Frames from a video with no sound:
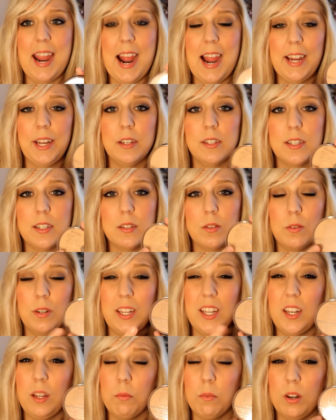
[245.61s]
I use this on
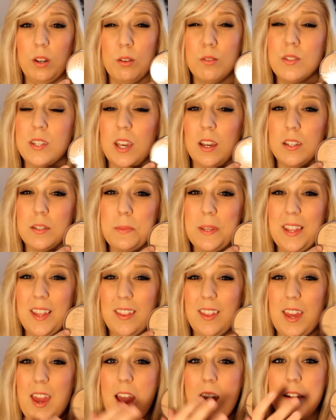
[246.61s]
anyone who tells me
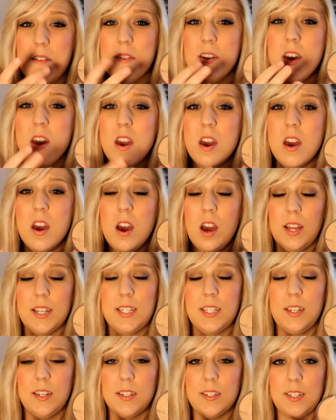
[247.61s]
that they have a
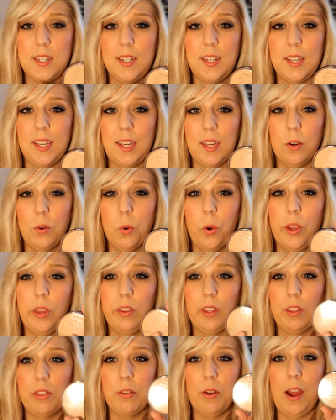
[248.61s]
tendency to get
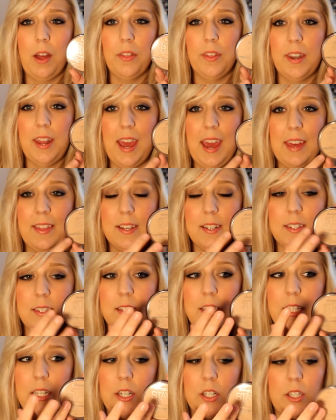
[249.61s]
oily throughout the day. This
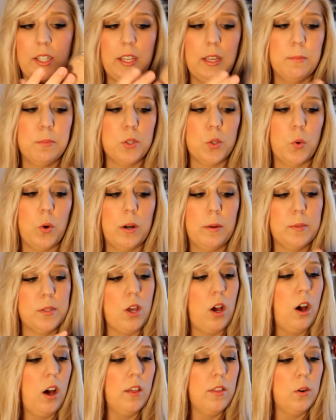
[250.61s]
literally absorbs
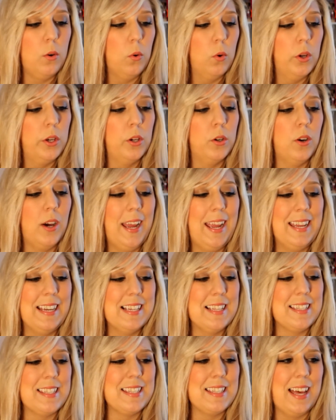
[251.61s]
all the oil, and
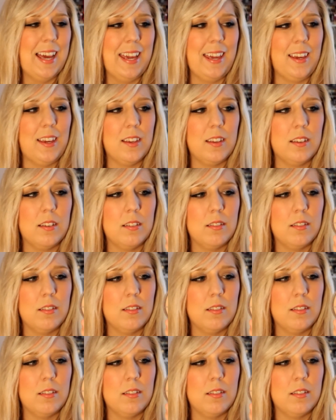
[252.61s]
it's like